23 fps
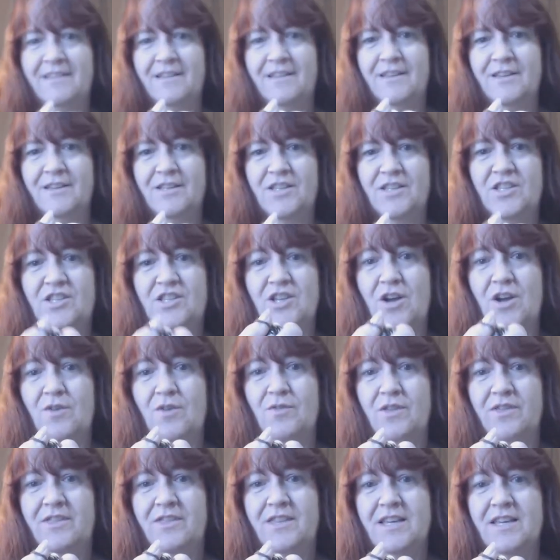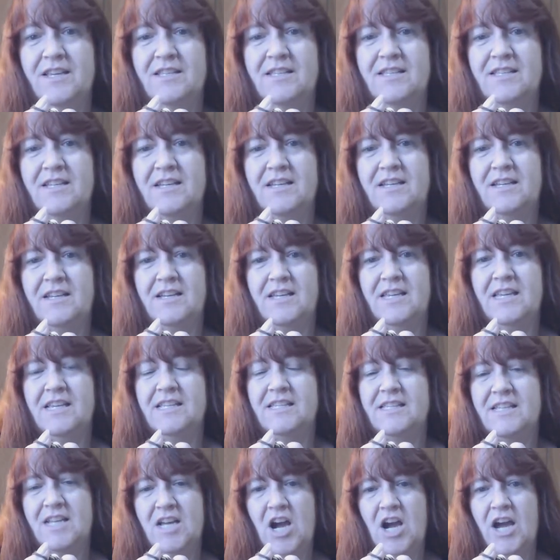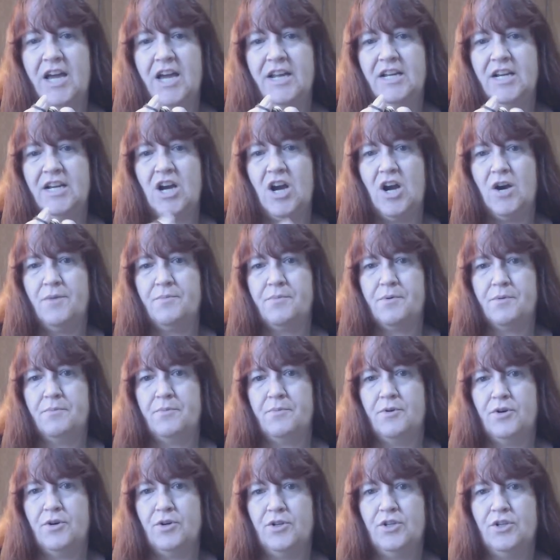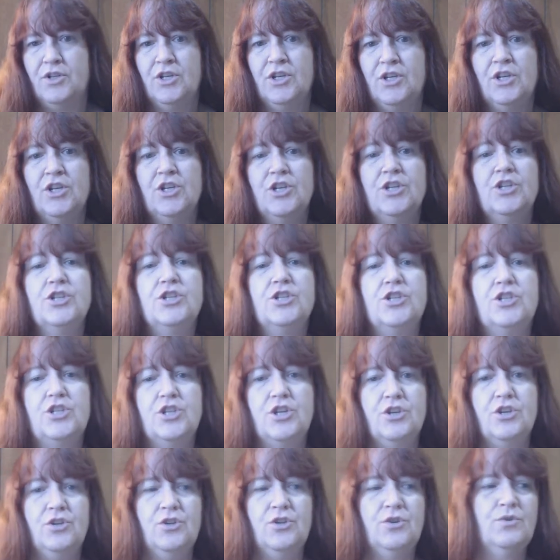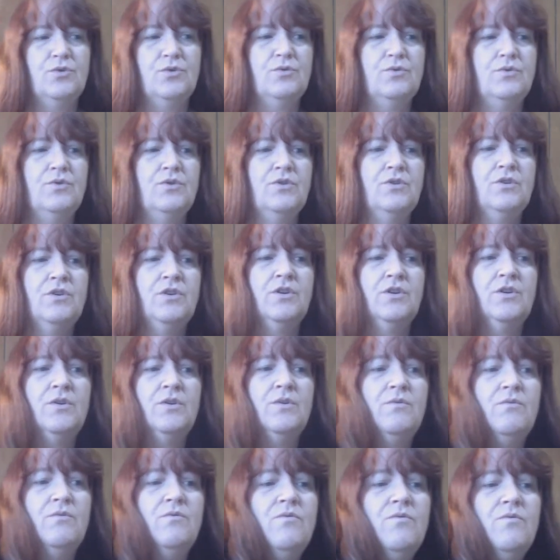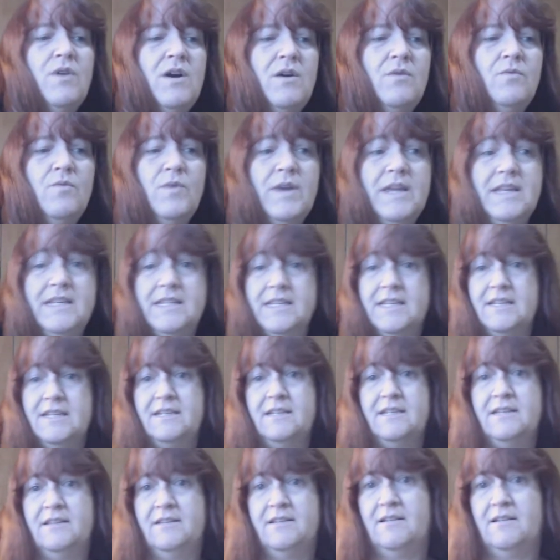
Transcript: So this is kind of comparable to what we did.